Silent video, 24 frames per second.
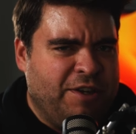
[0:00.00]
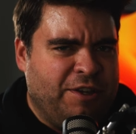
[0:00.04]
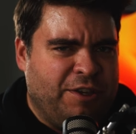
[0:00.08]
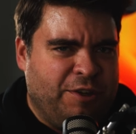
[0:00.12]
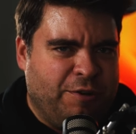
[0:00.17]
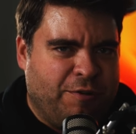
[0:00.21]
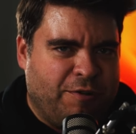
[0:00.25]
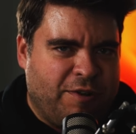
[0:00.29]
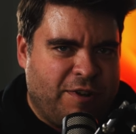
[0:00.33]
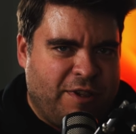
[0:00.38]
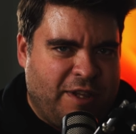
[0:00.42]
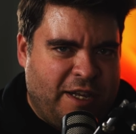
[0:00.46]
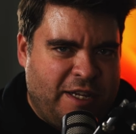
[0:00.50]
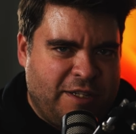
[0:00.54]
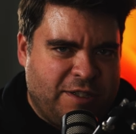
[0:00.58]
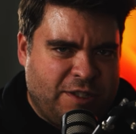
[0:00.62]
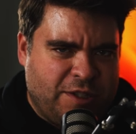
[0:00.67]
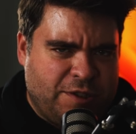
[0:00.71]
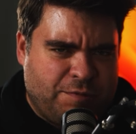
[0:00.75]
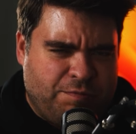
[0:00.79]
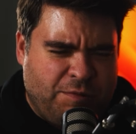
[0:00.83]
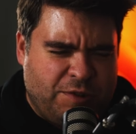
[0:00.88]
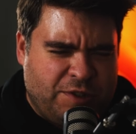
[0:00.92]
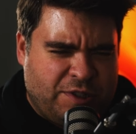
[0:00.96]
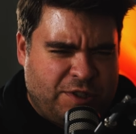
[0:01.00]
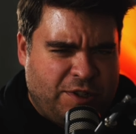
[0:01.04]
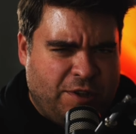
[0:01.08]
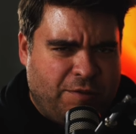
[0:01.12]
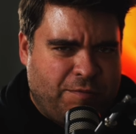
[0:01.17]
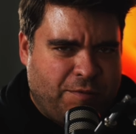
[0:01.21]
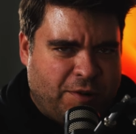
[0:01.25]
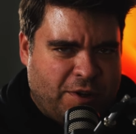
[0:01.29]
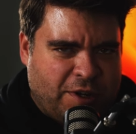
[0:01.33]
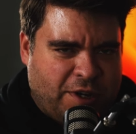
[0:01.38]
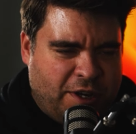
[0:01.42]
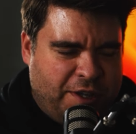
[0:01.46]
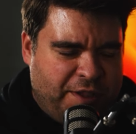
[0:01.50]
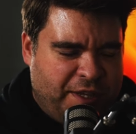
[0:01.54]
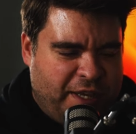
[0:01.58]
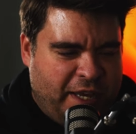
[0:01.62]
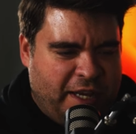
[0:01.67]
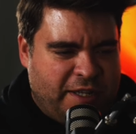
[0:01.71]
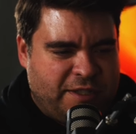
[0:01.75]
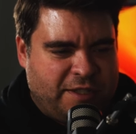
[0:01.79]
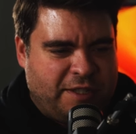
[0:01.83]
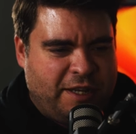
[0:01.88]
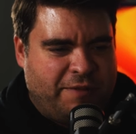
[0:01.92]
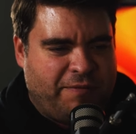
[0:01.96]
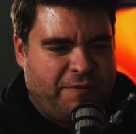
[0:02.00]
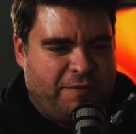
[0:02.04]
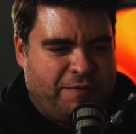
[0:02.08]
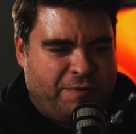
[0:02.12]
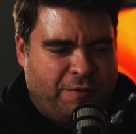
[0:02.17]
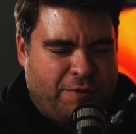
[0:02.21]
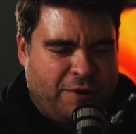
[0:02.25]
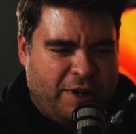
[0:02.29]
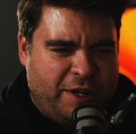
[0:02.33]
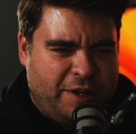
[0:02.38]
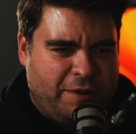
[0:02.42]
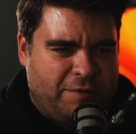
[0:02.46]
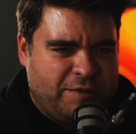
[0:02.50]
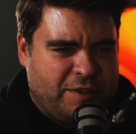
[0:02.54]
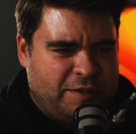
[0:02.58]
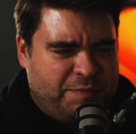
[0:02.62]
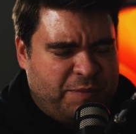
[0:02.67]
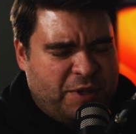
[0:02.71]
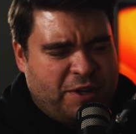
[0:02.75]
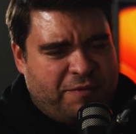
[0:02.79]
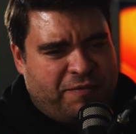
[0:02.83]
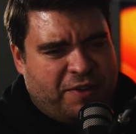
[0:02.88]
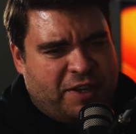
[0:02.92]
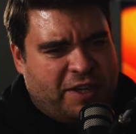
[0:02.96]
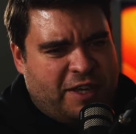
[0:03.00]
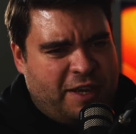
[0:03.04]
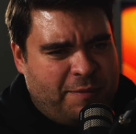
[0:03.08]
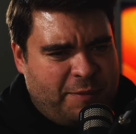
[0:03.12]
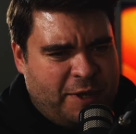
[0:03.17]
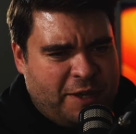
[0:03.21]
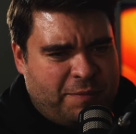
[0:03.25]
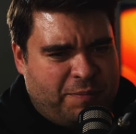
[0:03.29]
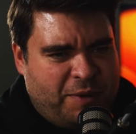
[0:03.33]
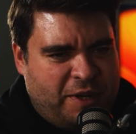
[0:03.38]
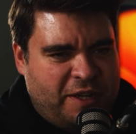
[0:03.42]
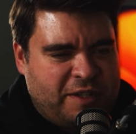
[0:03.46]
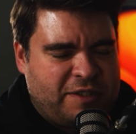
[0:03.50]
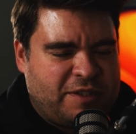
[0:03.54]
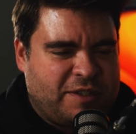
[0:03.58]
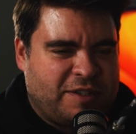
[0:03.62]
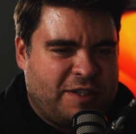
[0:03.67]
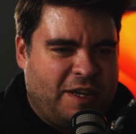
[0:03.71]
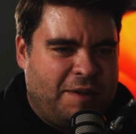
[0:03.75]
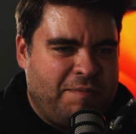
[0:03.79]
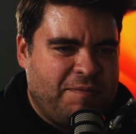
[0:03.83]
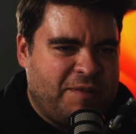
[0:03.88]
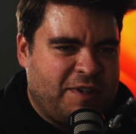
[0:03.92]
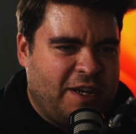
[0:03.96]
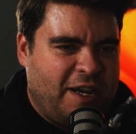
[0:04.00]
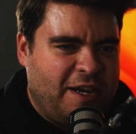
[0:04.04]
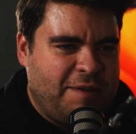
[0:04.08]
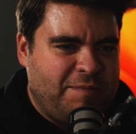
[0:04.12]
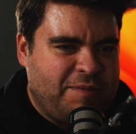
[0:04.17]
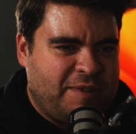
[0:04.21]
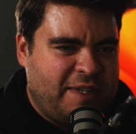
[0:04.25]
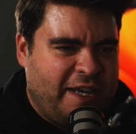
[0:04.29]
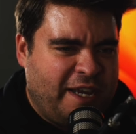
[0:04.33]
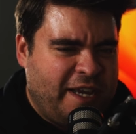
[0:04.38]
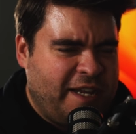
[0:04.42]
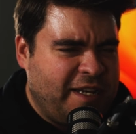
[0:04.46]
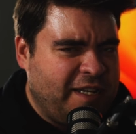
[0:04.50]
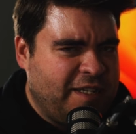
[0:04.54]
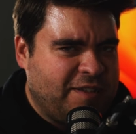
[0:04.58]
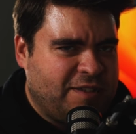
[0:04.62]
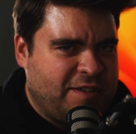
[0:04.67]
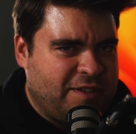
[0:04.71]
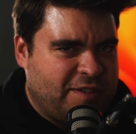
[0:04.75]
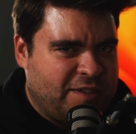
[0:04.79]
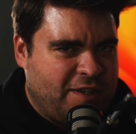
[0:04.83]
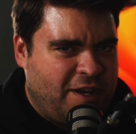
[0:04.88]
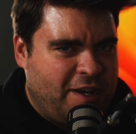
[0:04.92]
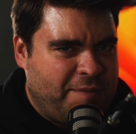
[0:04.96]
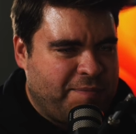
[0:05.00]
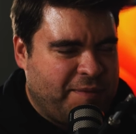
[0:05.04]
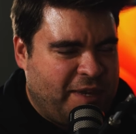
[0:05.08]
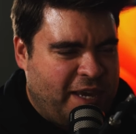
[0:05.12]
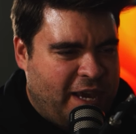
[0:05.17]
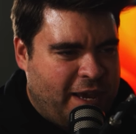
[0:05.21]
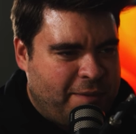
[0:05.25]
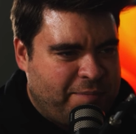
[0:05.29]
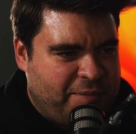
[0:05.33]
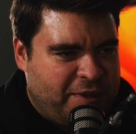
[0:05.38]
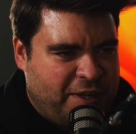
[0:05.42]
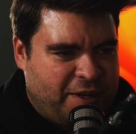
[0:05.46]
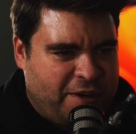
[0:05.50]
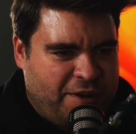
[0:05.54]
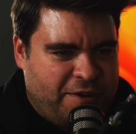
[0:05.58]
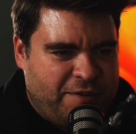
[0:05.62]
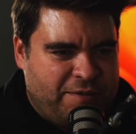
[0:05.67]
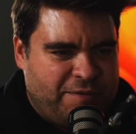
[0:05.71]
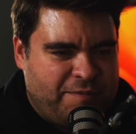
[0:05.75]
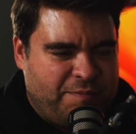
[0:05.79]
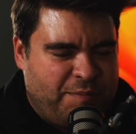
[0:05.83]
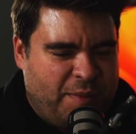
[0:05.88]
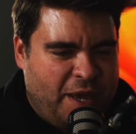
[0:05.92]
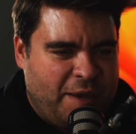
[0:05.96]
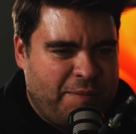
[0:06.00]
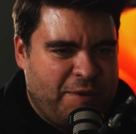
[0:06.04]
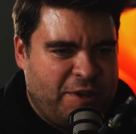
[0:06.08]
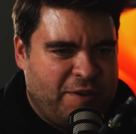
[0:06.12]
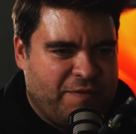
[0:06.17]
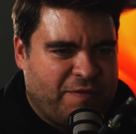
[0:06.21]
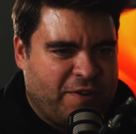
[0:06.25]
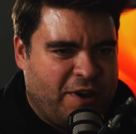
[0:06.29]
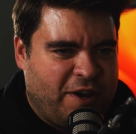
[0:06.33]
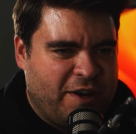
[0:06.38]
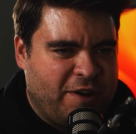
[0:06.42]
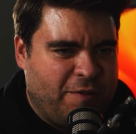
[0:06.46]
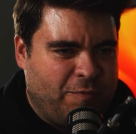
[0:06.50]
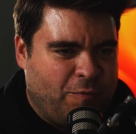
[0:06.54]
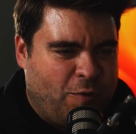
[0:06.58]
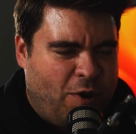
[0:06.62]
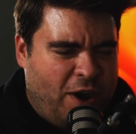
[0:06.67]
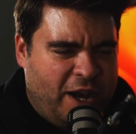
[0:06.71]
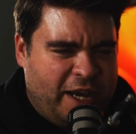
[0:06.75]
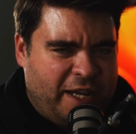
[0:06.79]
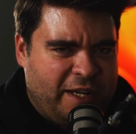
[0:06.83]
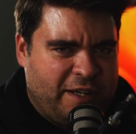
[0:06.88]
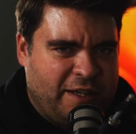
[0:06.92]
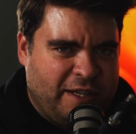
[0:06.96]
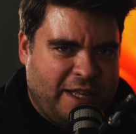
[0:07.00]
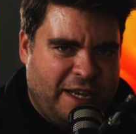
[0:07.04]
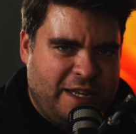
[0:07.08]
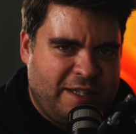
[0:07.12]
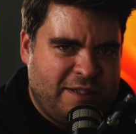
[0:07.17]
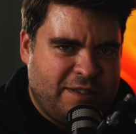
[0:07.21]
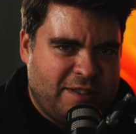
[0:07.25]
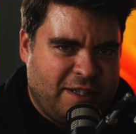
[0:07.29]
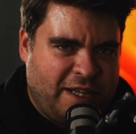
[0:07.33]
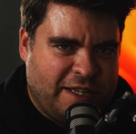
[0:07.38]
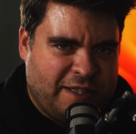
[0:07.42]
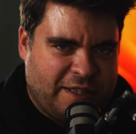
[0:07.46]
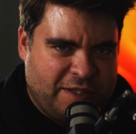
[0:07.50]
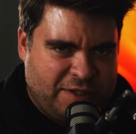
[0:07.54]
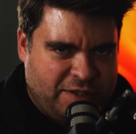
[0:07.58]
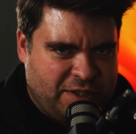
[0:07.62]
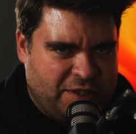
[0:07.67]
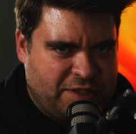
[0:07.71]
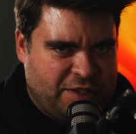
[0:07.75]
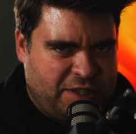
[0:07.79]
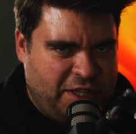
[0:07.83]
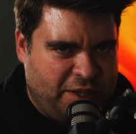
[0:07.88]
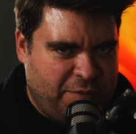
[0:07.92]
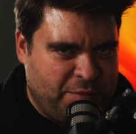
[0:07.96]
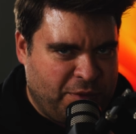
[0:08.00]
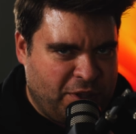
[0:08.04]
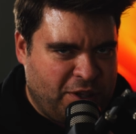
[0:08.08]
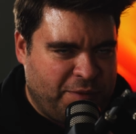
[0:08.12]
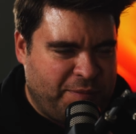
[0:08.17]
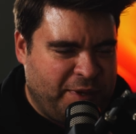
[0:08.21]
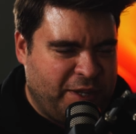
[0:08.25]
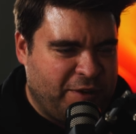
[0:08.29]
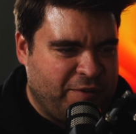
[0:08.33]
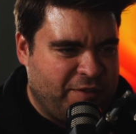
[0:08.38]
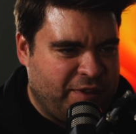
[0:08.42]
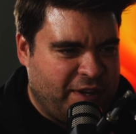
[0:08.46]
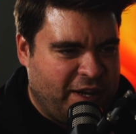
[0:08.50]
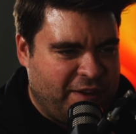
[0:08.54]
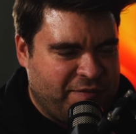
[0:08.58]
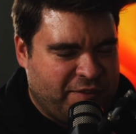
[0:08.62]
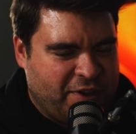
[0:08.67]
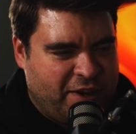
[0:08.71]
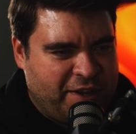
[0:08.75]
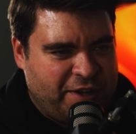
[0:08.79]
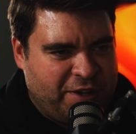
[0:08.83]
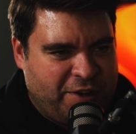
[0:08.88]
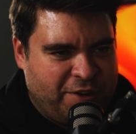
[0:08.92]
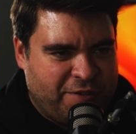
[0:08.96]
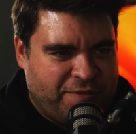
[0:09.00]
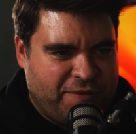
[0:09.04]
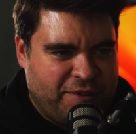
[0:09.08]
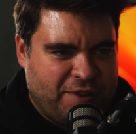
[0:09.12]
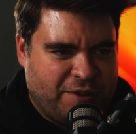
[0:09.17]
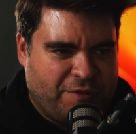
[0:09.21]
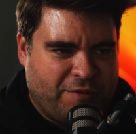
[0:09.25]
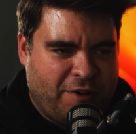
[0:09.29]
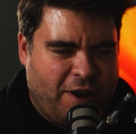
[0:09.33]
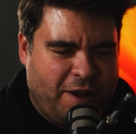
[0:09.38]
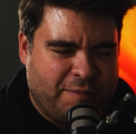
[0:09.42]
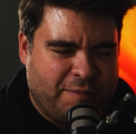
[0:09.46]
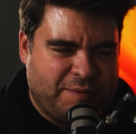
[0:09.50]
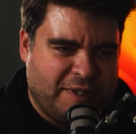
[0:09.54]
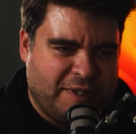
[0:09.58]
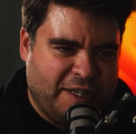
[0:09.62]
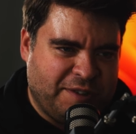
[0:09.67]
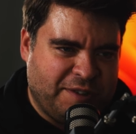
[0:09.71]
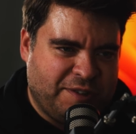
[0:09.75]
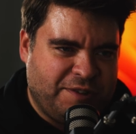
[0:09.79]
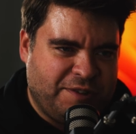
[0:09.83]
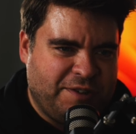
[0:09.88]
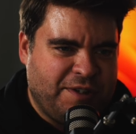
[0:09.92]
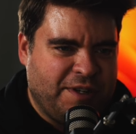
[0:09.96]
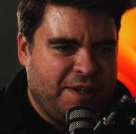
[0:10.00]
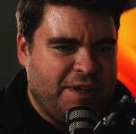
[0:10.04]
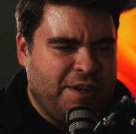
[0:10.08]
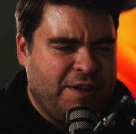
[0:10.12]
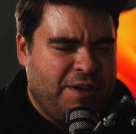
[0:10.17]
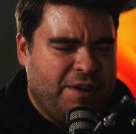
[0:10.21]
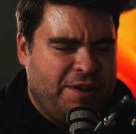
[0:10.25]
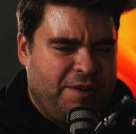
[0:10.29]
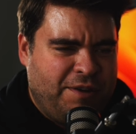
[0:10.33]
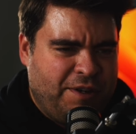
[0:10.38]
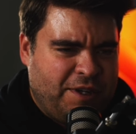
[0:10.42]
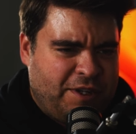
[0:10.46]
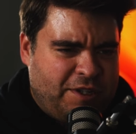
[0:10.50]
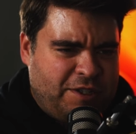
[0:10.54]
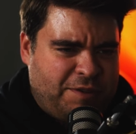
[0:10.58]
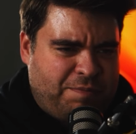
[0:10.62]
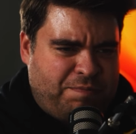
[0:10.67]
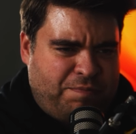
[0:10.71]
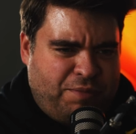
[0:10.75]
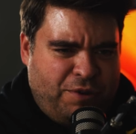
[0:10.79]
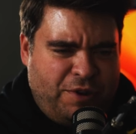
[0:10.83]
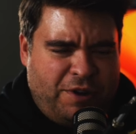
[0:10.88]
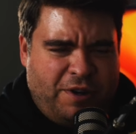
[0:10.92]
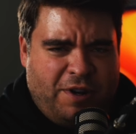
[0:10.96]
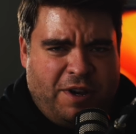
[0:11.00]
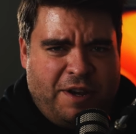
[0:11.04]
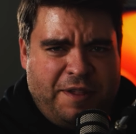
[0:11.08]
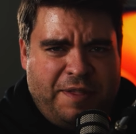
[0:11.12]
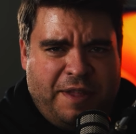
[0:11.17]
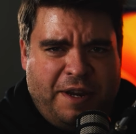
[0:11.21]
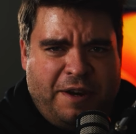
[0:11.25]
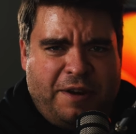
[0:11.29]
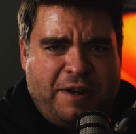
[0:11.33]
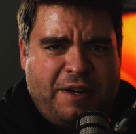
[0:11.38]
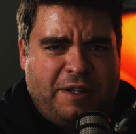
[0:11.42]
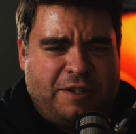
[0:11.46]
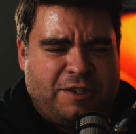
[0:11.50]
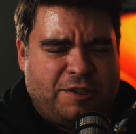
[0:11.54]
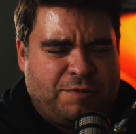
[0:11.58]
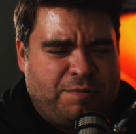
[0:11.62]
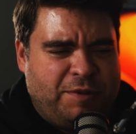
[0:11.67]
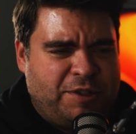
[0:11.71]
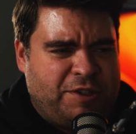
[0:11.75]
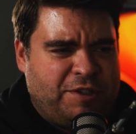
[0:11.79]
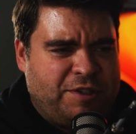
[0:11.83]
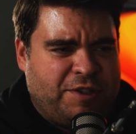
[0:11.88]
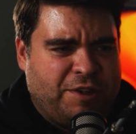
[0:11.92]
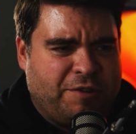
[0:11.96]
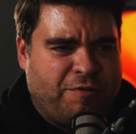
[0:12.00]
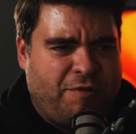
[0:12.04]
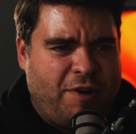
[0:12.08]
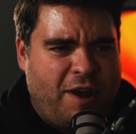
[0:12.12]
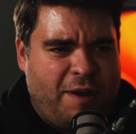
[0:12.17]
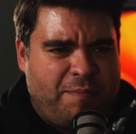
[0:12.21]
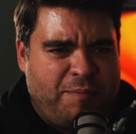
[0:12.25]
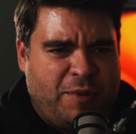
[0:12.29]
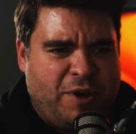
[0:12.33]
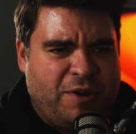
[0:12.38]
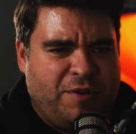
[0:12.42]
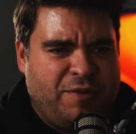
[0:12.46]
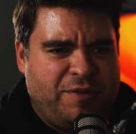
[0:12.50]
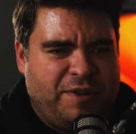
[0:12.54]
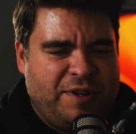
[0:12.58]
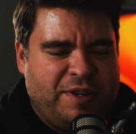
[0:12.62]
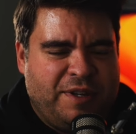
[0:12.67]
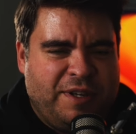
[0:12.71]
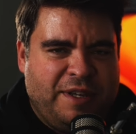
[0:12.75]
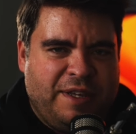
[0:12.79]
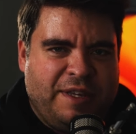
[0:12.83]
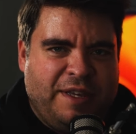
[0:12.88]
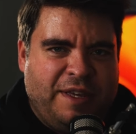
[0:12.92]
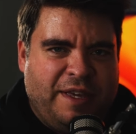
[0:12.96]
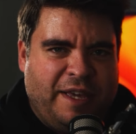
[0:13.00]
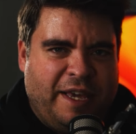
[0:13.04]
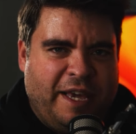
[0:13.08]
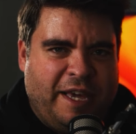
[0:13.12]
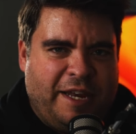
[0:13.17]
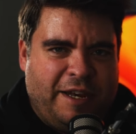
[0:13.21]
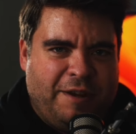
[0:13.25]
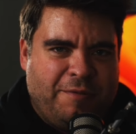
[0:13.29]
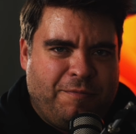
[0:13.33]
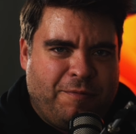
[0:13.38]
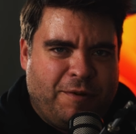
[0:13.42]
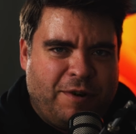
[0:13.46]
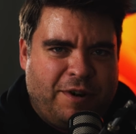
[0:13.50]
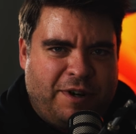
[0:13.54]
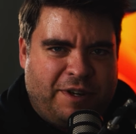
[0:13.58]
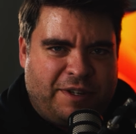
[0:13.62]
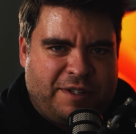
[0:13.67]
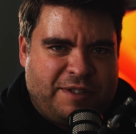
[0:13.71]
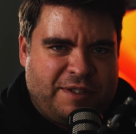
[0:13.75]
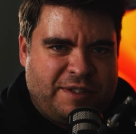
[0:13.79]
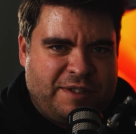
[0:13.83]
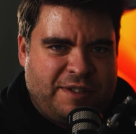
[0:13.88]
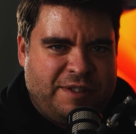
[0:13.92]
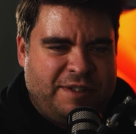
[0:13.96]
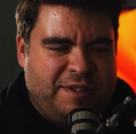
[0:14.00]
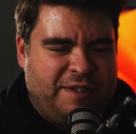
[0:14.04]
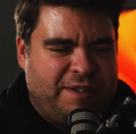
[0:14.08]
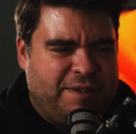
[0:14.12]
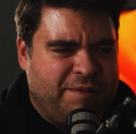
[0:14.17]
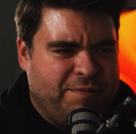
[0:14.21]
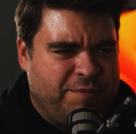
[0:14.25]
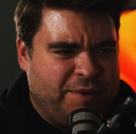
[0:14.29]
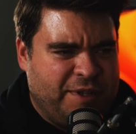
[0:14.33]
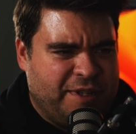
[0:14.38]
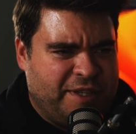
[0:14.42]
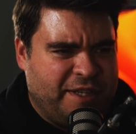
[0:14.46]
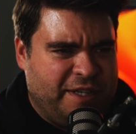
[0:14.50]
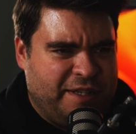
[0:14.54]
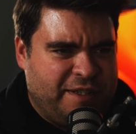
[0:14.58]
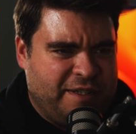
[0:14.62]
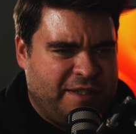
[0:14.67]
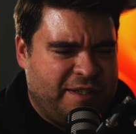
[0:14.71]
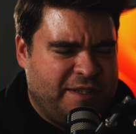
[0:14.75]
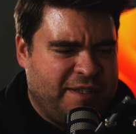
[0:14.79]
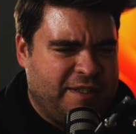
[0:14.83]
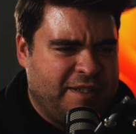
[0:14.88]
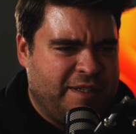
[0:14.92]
Your lenses will still work on the A7IV. I know it's a bit of a gimmick, but it's sometimes handy as a stopgap, Maybe you've got a wide lens like the 16mm that I've got here for the crop sensor. You can just put it on there and it switches to crop mode and it works with it.